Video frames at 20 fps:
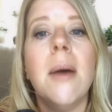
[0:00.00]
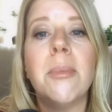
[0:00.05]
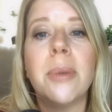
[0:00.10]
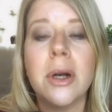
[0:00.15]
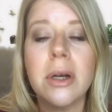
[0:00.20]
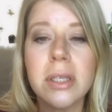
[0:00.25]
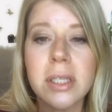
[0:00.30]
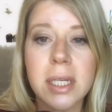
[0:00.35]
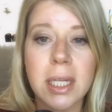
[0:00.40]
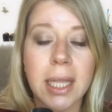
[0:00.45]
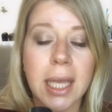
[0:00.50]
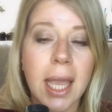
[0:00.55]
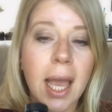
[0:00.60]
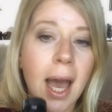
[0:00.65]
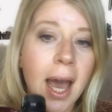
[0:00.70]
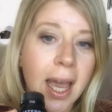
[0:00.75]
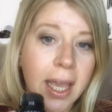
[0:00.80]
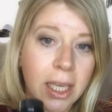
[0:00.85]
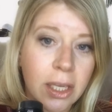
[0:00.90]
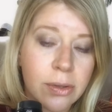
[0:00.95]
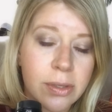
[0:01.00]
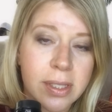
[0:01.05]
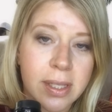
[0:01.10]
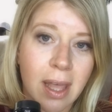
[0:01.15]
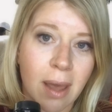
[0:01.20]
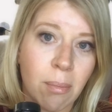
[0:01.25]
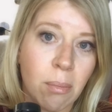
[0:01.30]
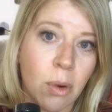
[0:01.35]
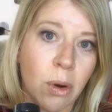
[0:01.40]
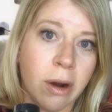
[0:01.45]
Personally, I use
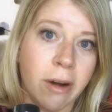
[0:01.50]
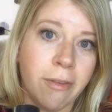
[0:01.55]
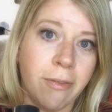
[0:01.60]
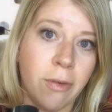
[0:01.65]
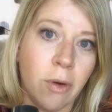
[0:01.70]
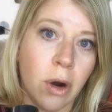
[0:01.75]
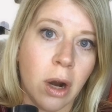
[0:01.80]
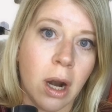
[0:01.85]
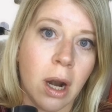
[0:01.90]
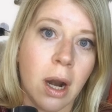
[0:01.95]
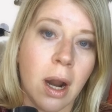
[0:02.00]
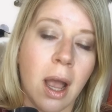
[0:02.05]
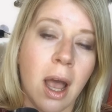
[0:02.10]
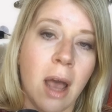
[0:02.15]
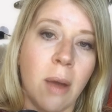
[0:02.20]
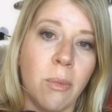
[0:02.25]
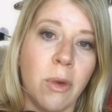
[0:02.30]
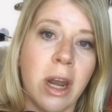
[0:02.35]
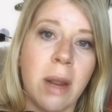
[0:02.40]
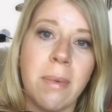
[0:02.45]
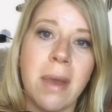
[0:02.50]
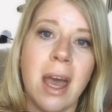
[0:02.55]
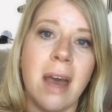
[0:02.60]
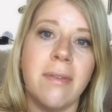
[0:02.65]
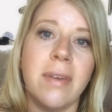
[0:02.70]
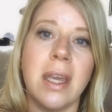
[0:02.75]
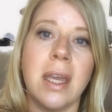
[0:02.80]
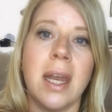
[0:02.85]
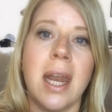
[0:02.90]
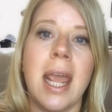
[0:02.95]
them more for um, when I'm
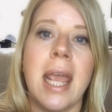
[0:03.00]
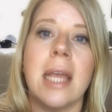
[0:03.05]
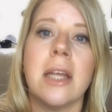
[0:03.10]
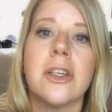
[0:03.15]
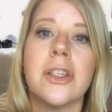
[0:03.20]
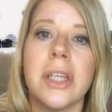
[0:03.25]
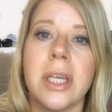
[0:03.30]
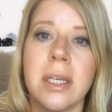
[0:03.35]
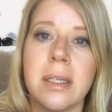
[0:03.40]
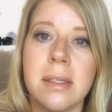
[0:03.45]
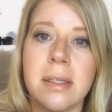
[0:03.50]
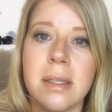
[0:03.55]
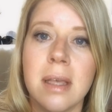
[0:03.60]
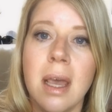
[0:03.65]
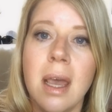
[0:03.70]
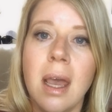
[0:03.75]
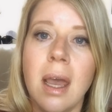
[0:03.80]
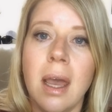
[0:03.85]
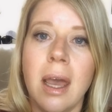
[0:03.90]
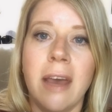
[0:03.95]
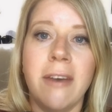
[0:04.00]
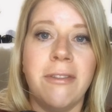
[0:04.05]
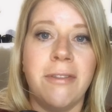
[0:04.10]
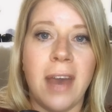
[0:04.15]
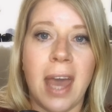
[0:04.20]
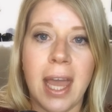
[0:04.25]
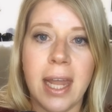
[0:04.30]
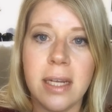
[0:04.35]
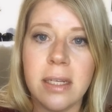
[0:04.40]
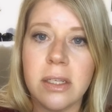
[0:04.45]
having an anxious
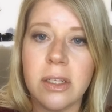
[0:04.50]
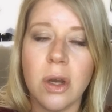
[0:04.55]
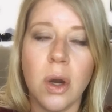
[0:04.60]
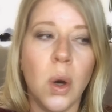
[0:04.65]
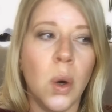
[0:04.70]
event,